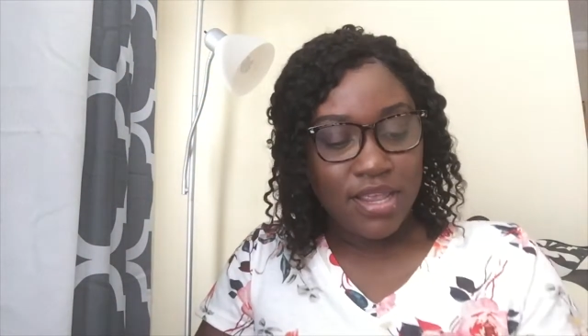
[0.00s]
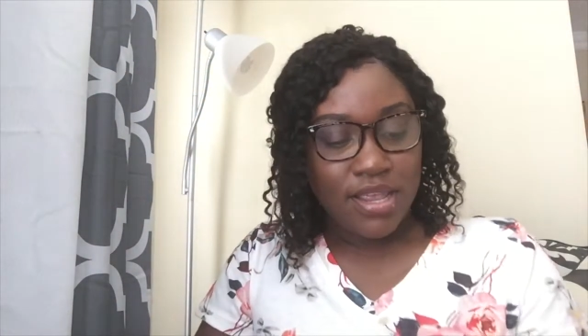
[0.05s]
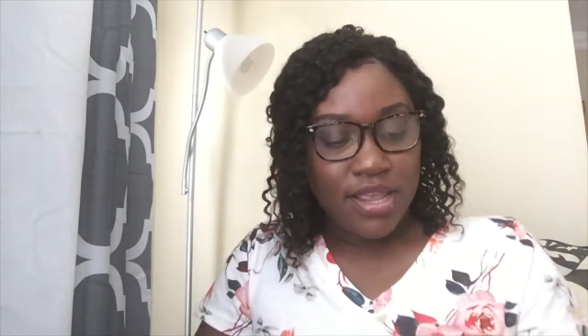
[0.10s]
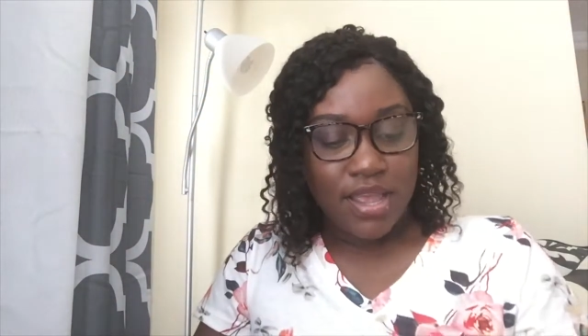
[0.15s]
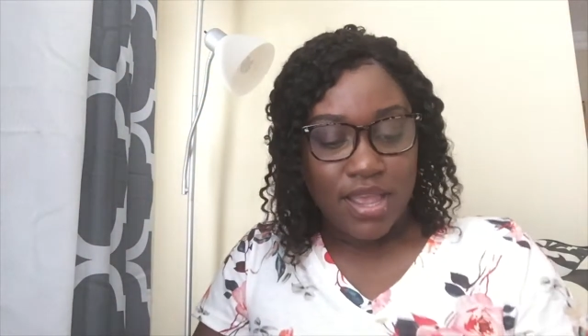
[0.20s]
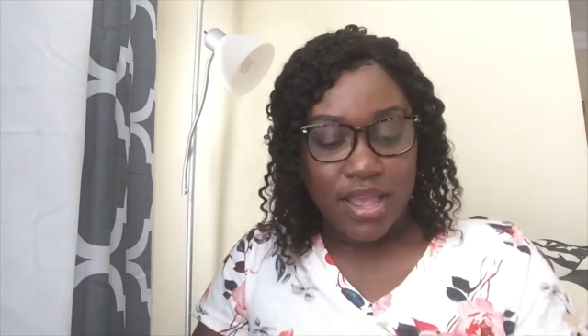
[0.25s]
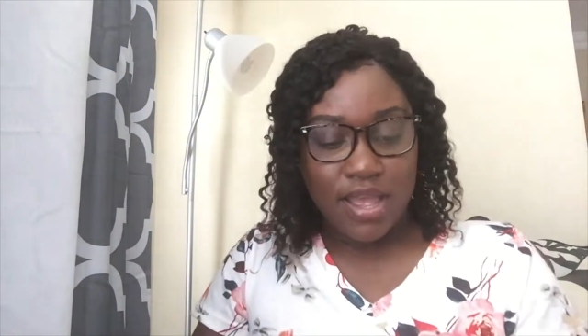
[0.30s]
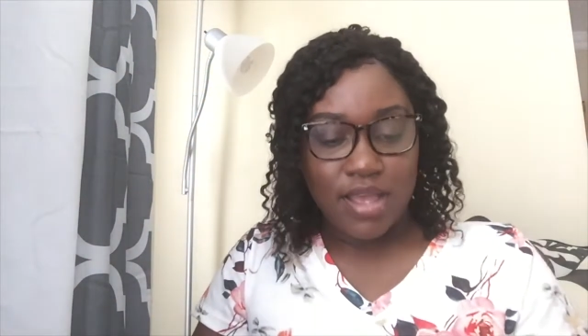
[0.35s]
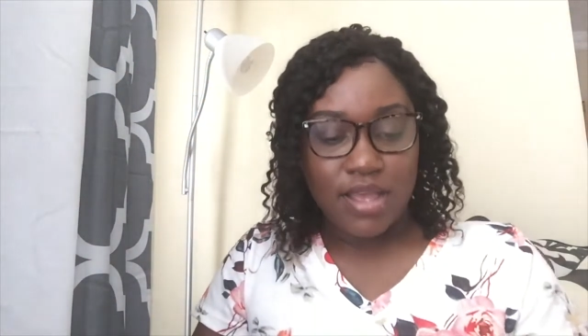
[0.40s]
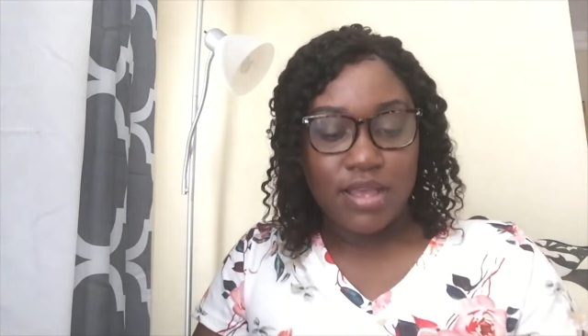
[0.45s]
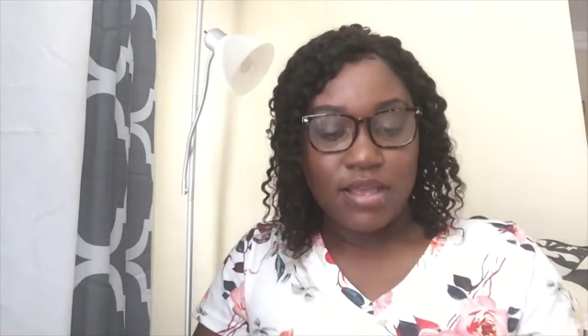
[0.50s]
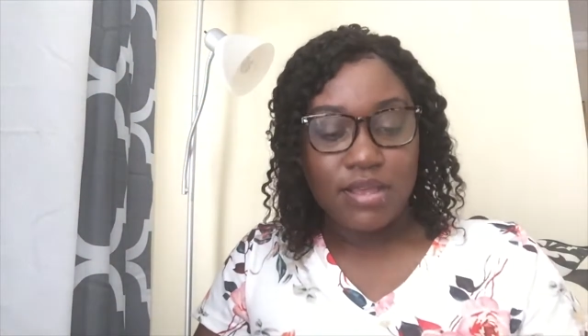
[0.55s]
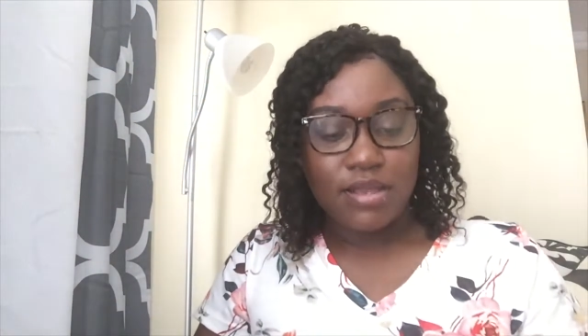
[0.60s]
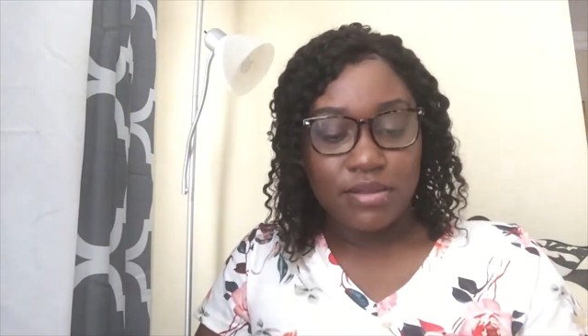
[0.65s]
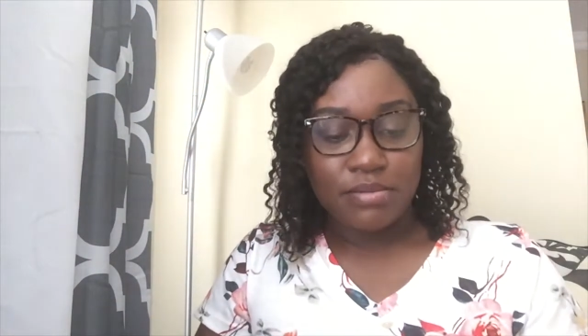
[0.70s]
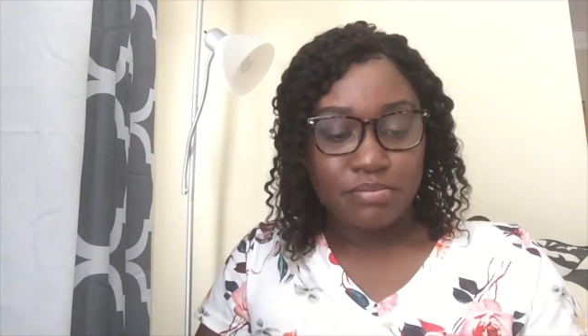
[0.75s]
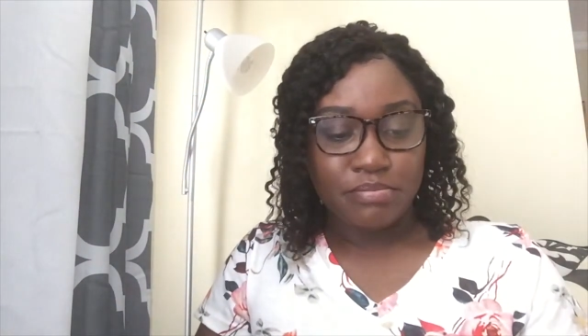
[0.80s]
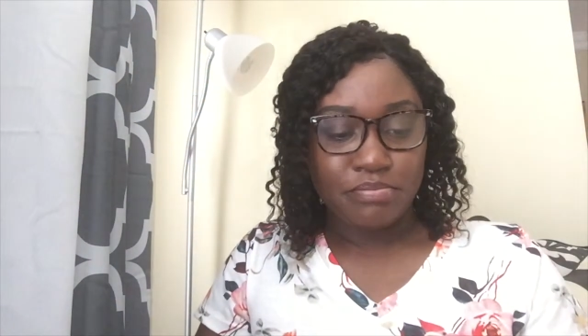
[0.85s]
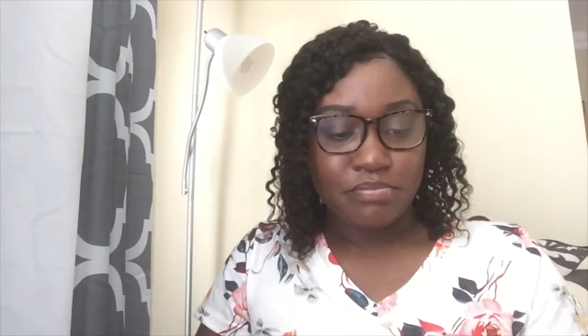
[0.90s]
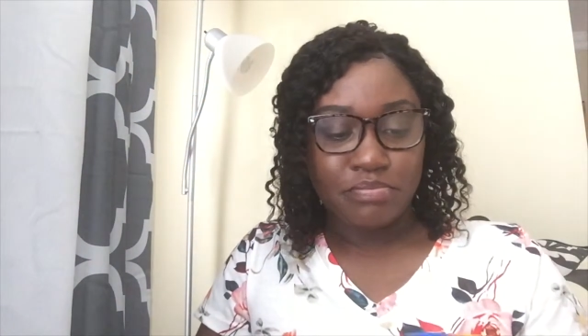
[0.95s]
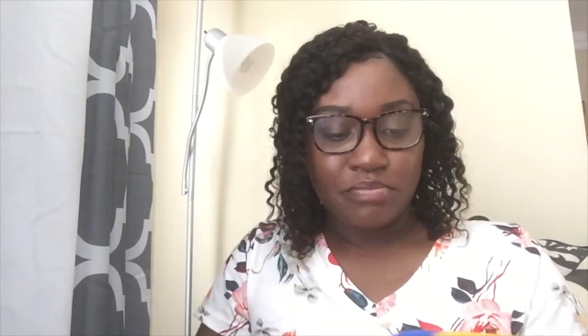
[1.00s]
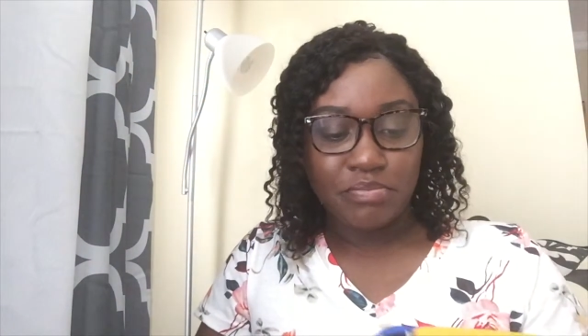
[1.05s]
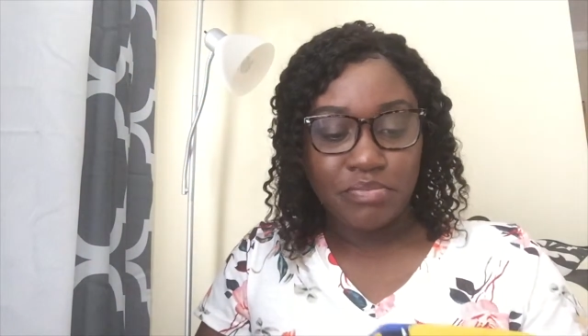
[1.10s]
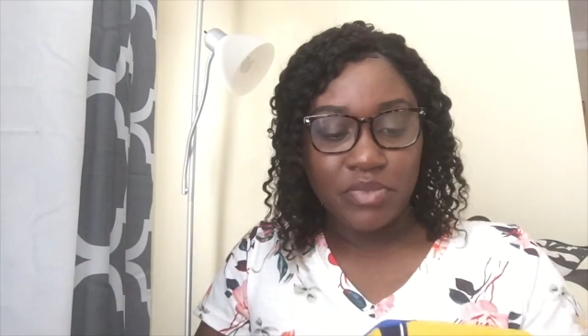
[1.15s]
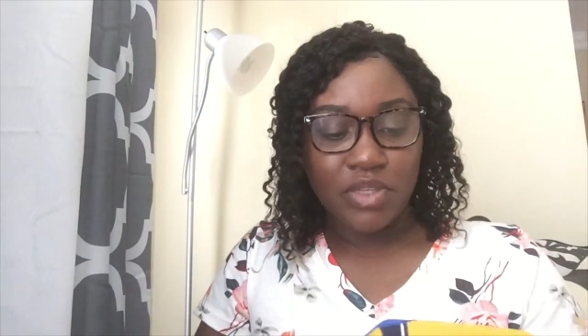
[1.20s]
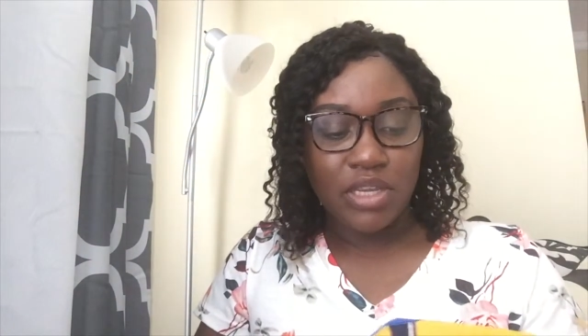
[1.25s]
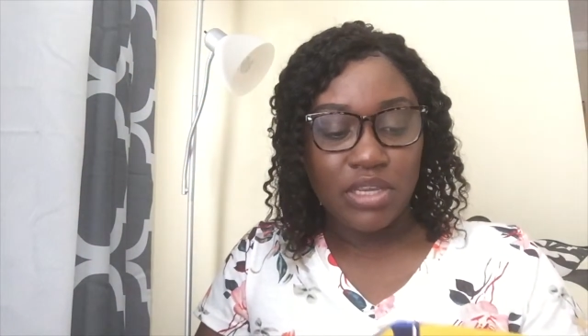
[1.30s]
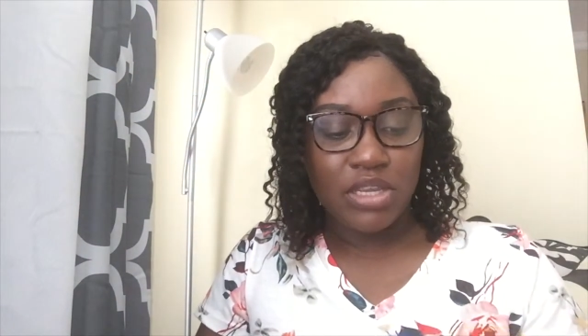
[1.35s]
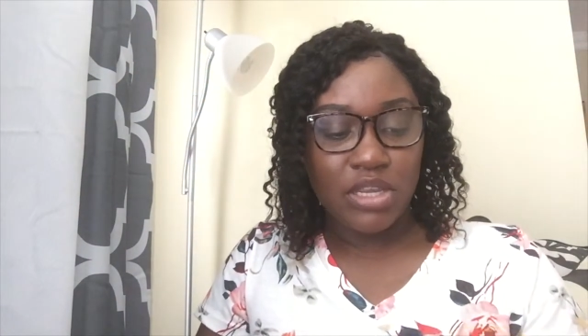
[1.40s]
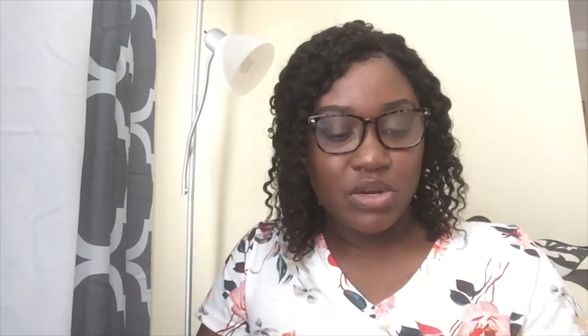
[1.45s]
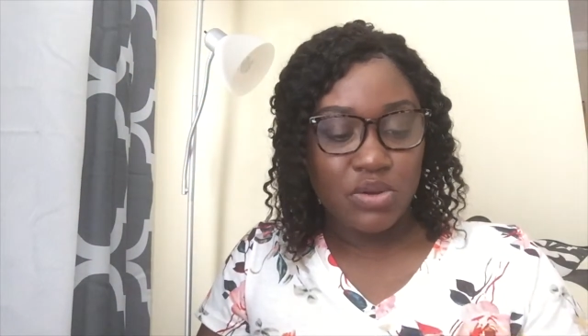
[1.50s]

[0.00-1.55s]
You